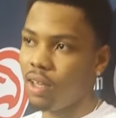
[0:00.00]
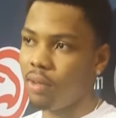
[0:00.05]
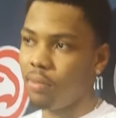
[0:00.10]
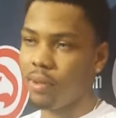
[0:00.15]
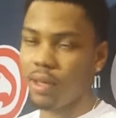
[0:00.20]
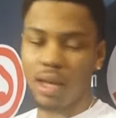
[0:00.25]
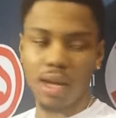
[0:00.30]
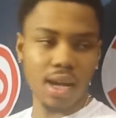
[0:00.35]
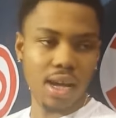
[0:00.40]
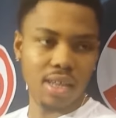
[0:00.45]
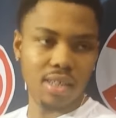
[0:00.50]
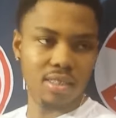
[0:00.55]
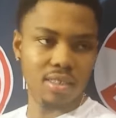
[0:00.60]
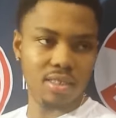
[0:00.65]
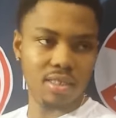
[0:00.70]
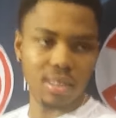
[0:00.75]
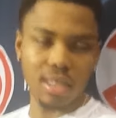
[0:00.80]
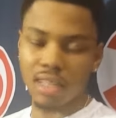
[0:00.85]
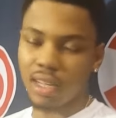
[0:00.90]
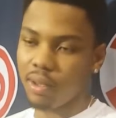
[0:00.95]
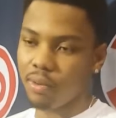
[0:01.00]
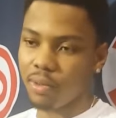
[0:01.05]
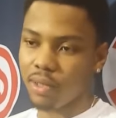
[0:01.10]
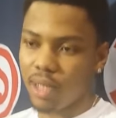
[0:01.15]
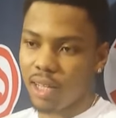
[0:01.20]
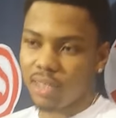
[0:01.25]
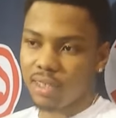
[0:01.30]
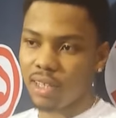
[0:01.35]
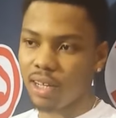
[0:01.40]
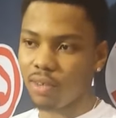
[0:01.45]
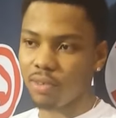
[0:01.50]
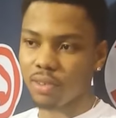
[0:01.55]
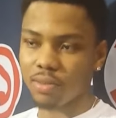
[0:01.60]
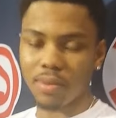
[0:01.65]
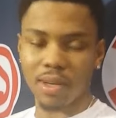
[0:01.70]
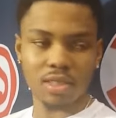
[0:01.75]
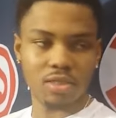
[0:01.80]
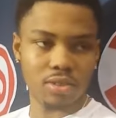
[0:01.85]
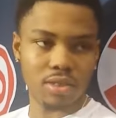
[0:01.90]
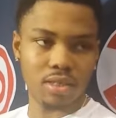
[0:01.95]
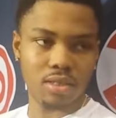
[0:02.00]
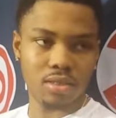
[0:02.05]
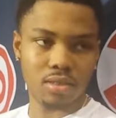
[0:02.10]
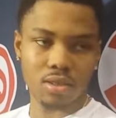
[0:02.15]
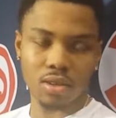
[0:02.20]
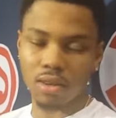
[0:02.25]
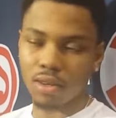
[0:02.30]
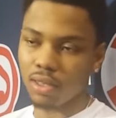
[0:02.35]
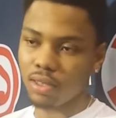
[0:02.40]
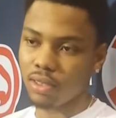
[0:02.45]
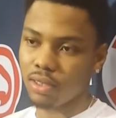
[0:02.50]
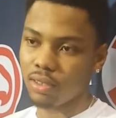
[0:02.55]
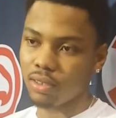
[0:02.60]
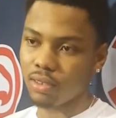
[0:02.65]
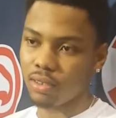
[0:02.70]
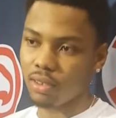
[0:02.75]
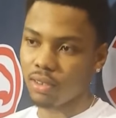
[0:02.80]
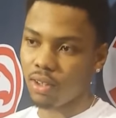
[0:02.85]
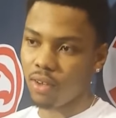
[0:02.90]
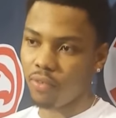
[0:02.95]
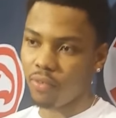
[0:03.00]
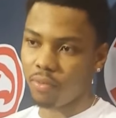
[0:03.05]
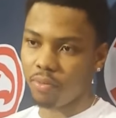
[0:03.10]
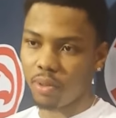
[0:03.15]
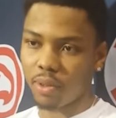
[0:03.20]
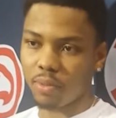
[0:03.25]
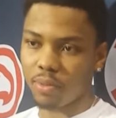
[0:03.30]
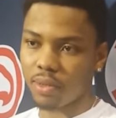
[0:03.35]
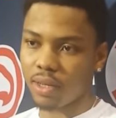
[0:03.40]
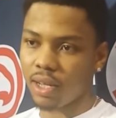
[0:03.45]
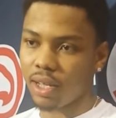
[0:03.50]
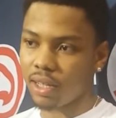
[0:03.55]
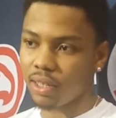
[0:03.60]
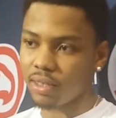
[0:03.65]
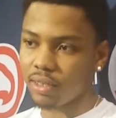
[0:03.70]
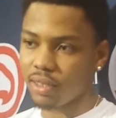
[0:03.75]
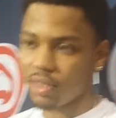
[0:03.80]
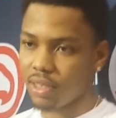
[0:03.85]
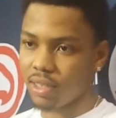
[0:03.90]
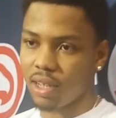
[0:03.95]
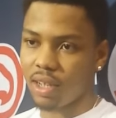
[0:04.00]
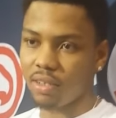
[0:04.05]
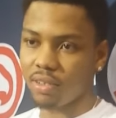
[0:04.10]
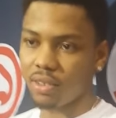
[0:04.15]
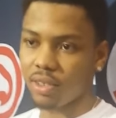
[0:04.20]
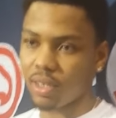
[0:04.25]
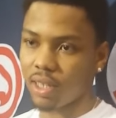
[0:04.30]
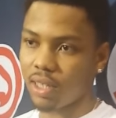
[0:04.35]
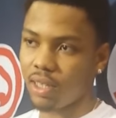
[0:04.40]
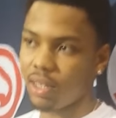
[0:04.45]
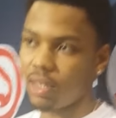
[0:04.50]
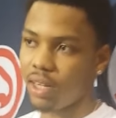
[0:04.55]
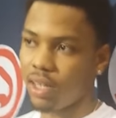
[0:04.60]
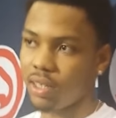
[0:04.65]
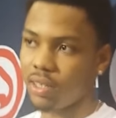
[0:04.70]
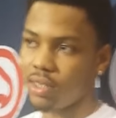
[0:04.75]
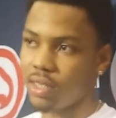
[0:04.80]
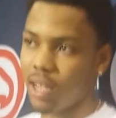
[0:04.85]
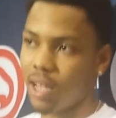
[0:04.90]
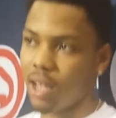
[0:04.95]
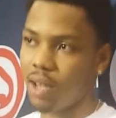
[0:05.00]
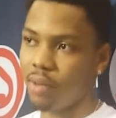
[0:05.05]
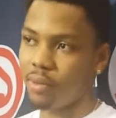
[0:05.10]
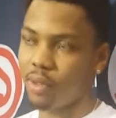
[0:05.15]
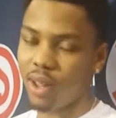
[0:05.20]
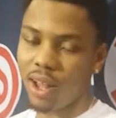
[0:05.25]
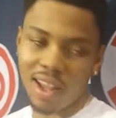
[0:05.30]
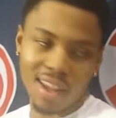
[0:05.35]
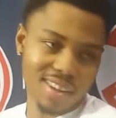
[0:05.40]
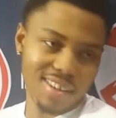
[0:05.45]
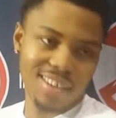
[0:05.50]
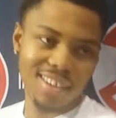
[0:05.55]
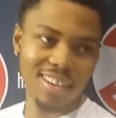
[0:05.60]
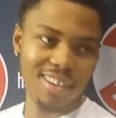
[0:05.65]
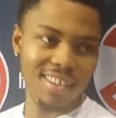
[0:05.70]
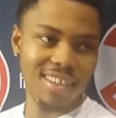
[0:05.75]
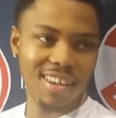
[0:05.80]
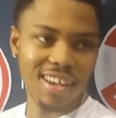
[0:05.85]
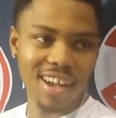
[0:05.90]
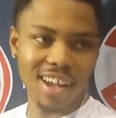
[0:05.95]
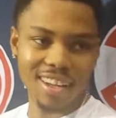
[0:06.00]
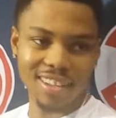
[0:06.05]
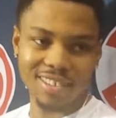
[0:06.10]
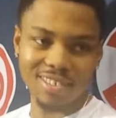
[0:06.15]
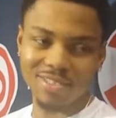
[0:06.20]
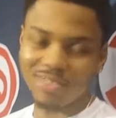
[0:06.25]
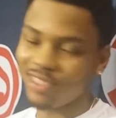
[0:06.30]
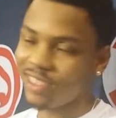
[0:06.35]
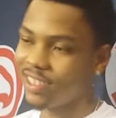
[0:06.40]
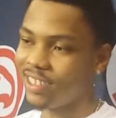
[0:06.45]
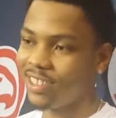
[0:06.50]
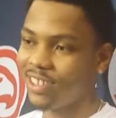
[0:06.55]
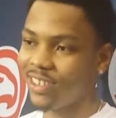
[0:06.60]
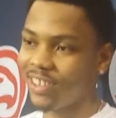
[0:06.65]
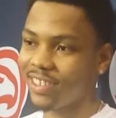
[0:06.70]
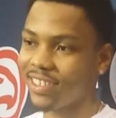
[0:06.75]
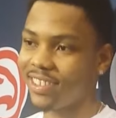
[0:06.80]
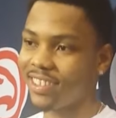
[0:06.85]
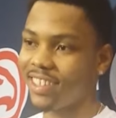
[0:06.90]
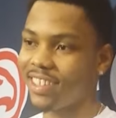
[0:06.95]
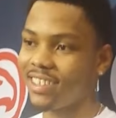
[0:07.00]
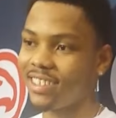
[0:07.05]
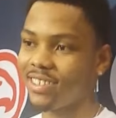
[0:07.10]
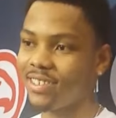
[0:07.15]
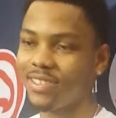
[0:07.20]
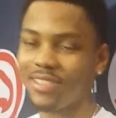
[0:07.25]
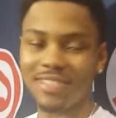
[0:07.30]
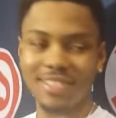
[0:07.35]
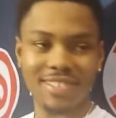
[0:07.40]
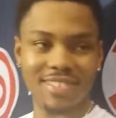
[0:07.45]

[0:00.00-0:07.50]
I didn't say that, but that was my train of thought. And, for people that didn't understand that at the time, I don't really know what to say to them.